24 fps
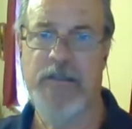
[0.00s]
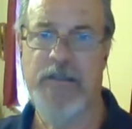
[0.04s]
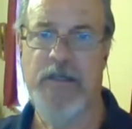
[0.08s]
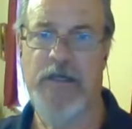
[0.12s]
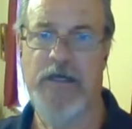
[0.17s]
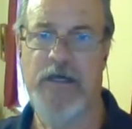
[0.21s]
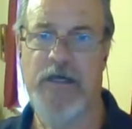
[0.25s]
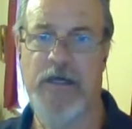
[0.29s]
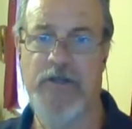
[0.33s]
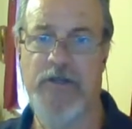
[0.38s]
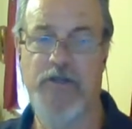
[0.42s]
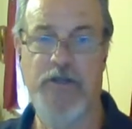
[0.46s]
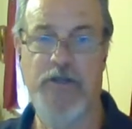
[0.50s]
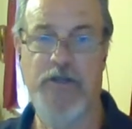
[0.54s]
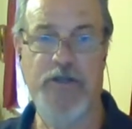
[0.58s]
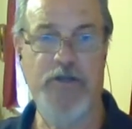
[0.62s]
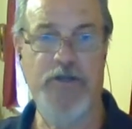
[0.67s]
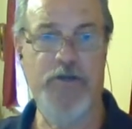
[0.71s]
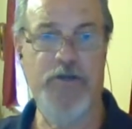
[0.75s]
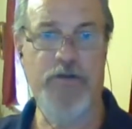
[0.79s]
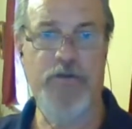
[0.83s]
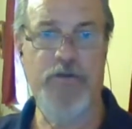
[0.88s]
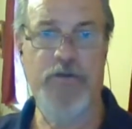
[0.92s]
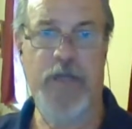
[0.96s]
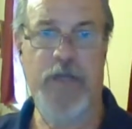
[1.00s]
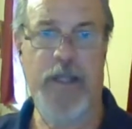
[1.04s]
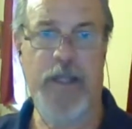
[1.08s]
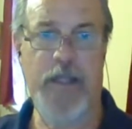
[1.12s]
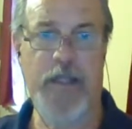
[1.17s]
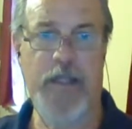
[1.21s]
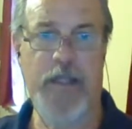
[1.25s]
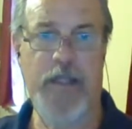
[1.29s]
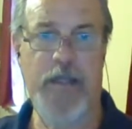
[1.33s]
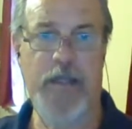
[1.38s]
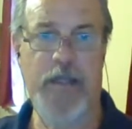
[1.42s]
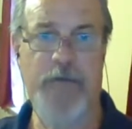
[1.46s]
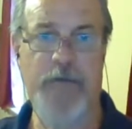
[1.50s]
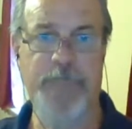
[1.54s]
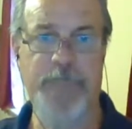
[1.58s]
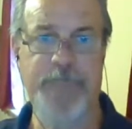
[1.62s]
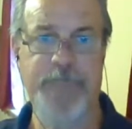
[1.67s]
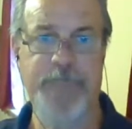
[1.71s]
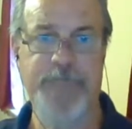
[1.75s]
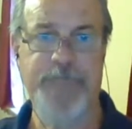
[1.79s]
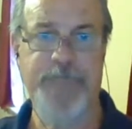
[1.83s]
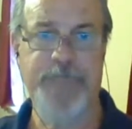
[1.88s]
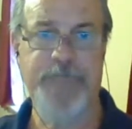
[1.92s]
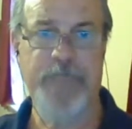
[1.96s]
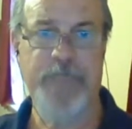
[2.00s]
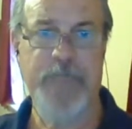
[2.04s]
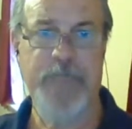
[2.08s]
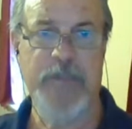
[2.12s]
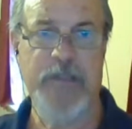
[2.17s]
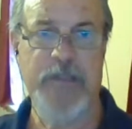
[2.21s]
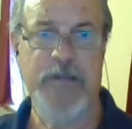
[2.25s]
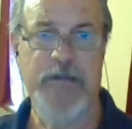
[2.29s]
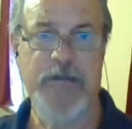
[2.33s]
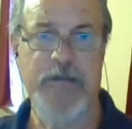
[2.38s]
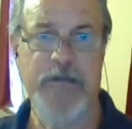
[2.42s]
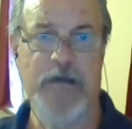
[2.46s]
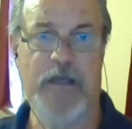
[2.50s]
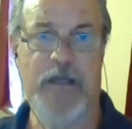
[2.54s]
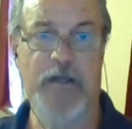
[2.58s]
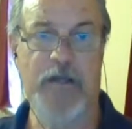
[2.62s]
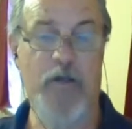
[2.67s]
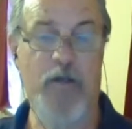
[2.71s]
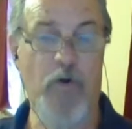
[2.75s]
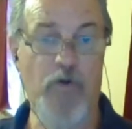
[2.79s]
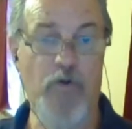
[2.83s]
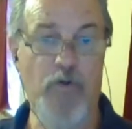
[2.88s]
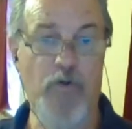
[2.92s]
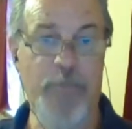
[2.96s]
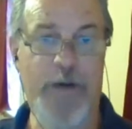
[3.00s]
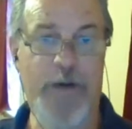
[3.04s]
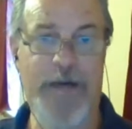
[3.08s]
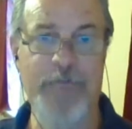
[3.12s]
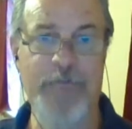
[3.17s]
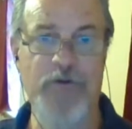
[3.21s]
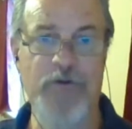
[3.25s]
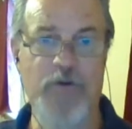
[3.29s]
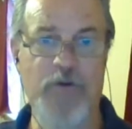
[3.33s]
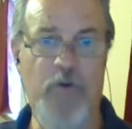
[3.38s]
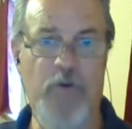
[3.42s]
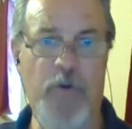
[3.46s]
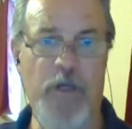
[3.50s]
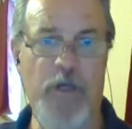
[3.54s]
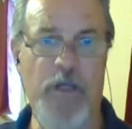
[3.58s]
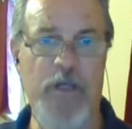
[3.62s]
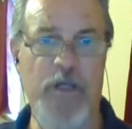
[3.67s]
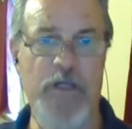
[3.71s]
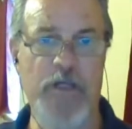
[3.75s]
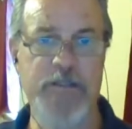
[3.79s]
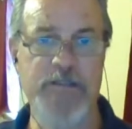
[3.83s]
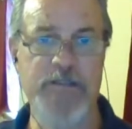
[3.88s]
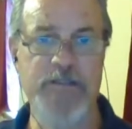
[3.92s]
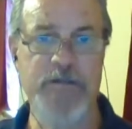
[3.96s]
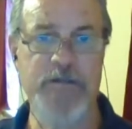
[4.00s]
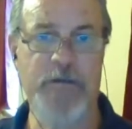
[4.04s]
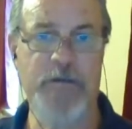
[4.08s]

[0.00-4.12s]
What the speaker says: You could do a local Bible quiz,